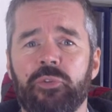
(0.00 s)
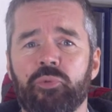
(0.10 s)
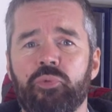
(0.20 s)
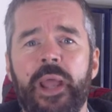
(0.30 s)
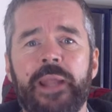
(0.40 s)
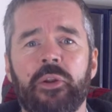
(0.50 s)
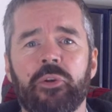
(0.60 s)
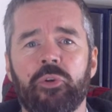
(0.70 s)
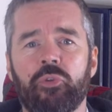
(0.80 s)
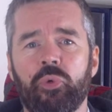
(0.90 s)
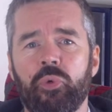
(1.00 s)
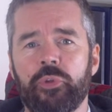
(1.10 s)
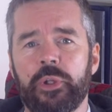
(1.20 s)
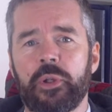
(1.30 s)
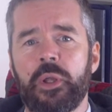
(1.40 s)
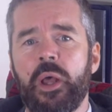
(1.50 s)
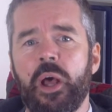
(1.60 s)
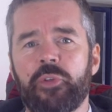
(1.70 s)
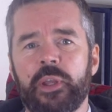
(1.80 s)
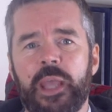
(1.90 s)
red and contorted,
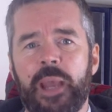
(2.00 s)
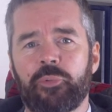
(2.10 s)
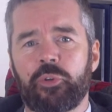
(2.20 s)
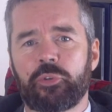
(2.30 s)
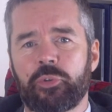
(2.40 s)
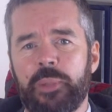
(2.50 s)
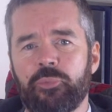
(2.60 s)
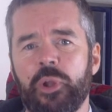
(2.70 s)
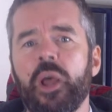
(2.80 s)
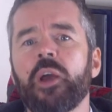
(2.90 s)
as her captor screamed,